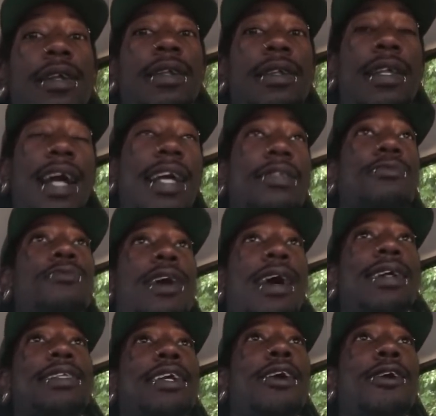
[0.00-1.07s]
that's why
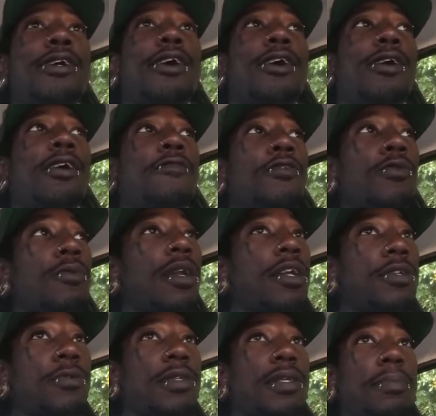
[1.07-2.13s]
i tell y'all if you want to
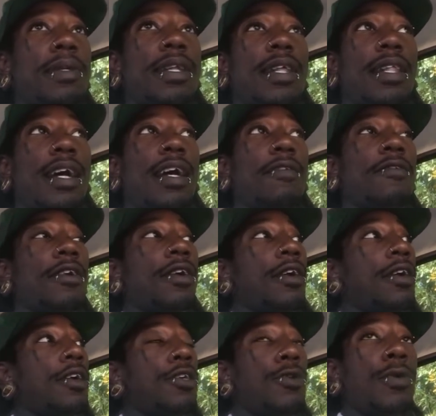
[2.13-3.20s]
do something in life
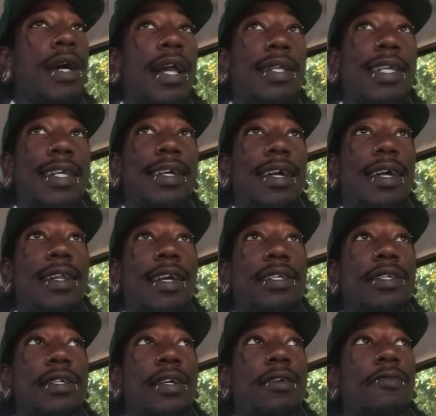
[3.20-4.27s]
you got to take that
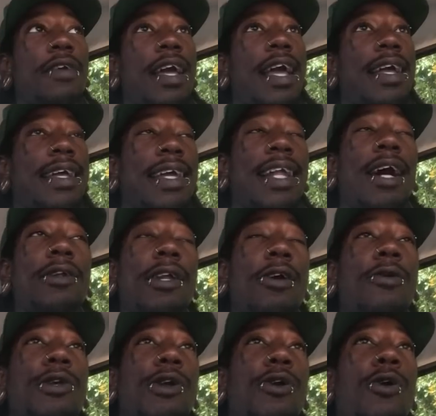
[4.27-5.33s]
initiative and get out there
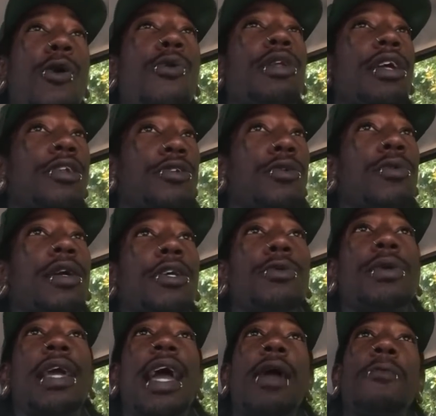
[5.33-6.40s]
on your own and do it you
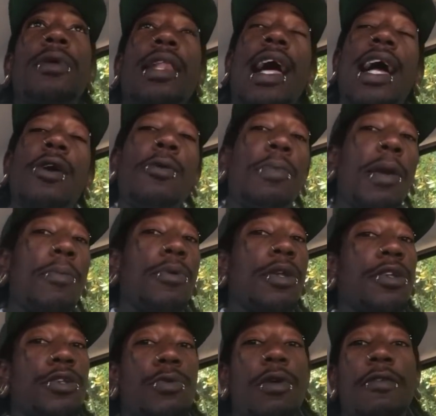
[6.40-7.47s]
can't rely on people to
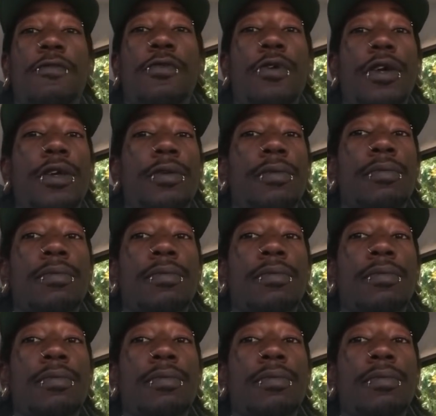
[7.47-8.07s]
do it for you